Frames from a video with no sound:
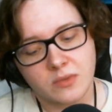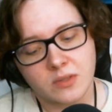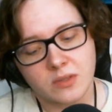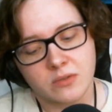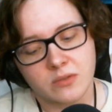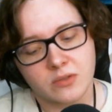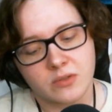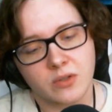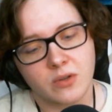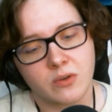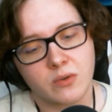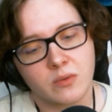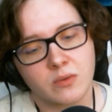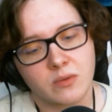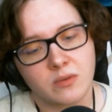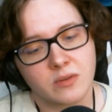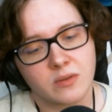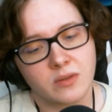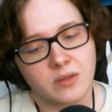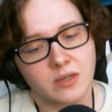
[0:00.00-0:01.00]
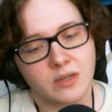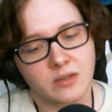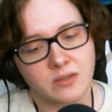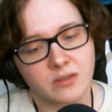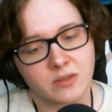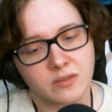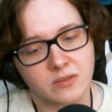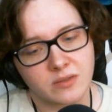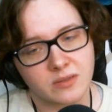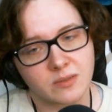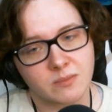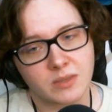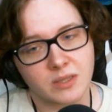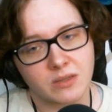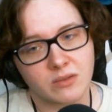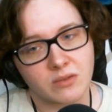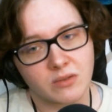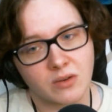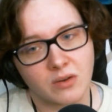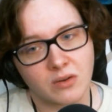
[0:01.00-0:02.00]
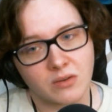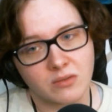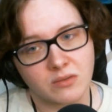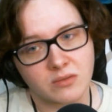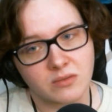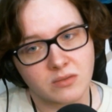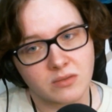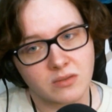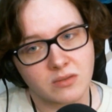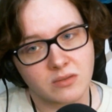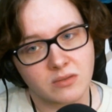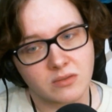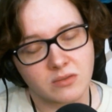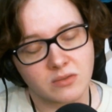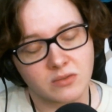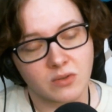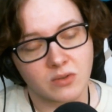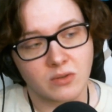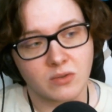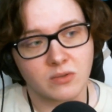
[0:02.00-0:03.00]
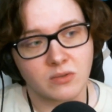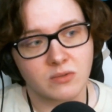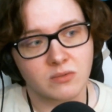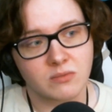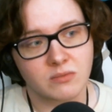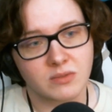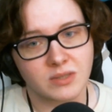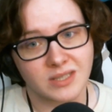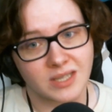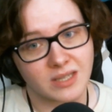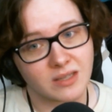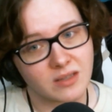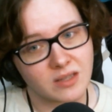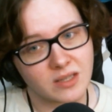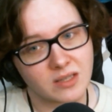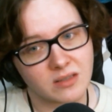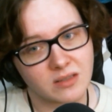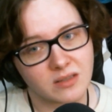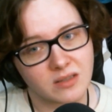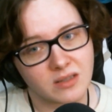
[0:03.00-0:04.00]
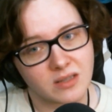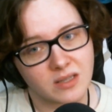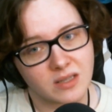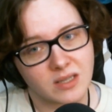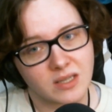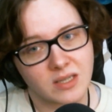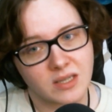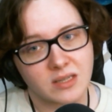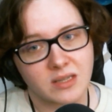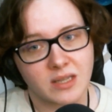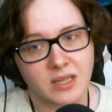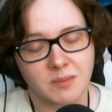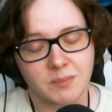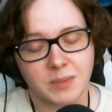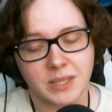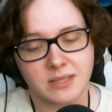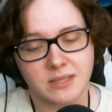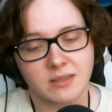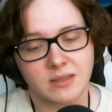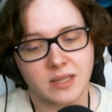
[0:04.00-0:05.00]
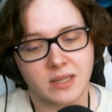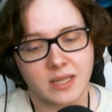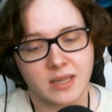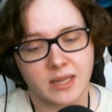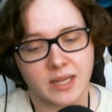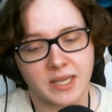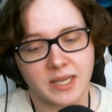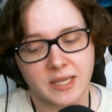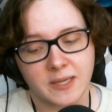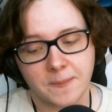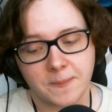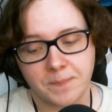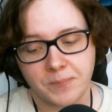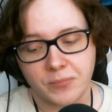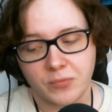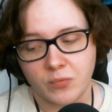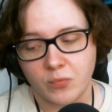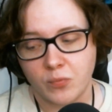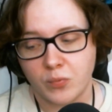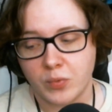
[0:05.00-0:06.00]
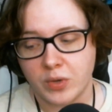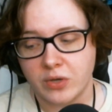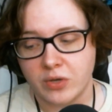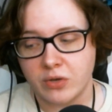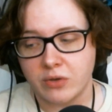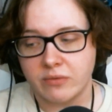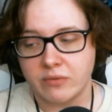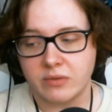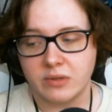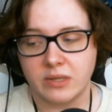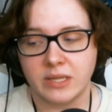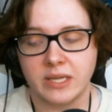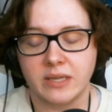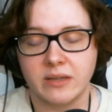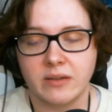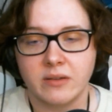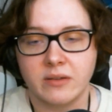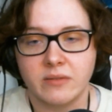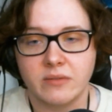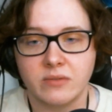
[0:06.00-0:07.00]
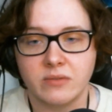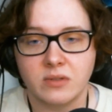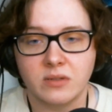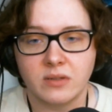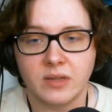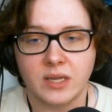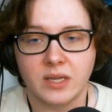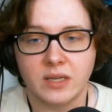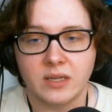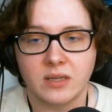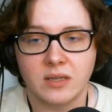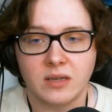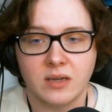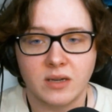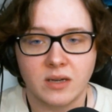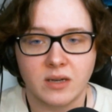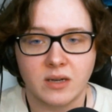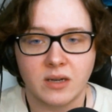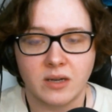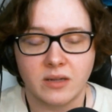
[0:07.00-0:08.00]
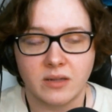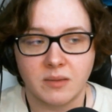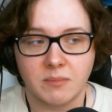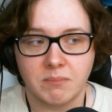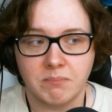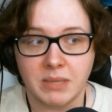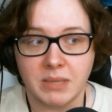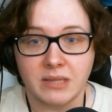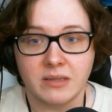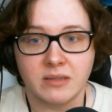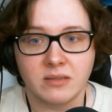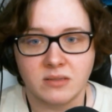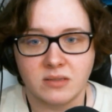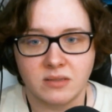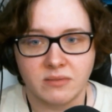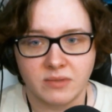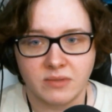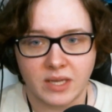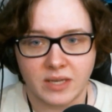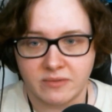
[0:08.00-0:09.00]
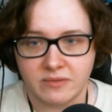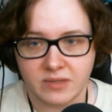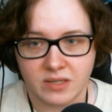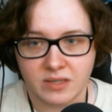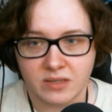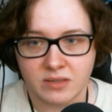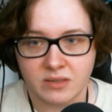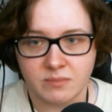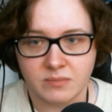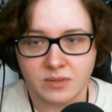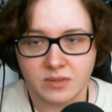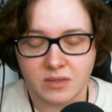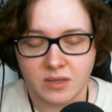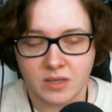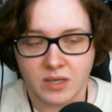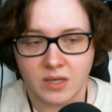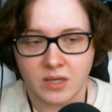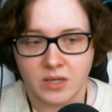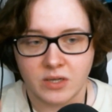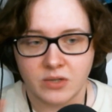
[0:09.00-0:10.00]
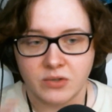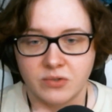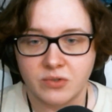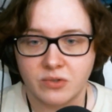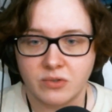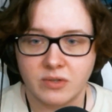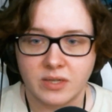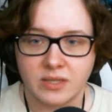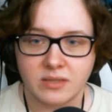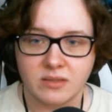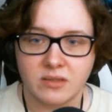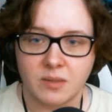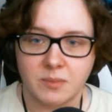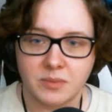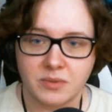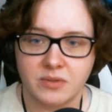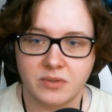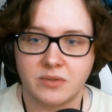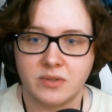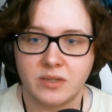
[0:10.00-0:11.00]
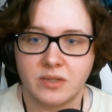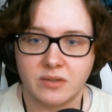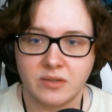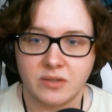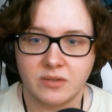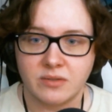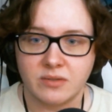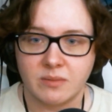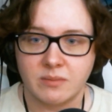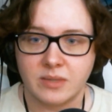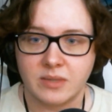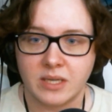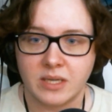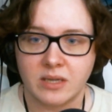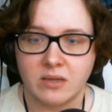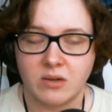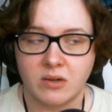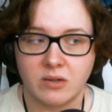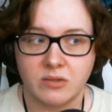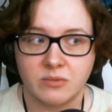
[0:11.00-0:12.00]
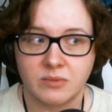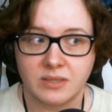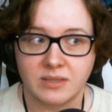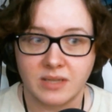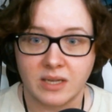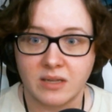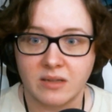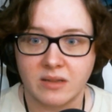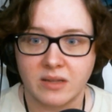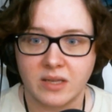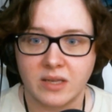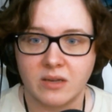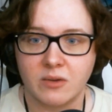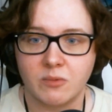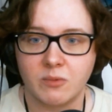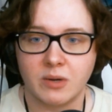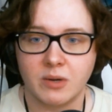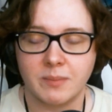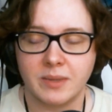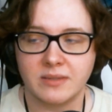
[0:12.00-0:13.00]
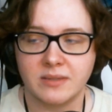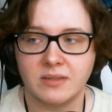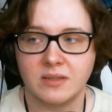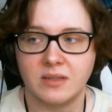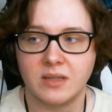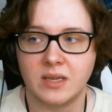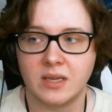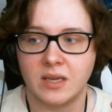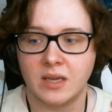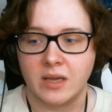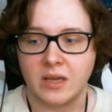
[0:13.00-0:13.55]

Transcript: So there's also something called soul recycling, that basically, like, when you've lived like millions of lifetimes, your soul has the opportunity to do something called recycling, where basically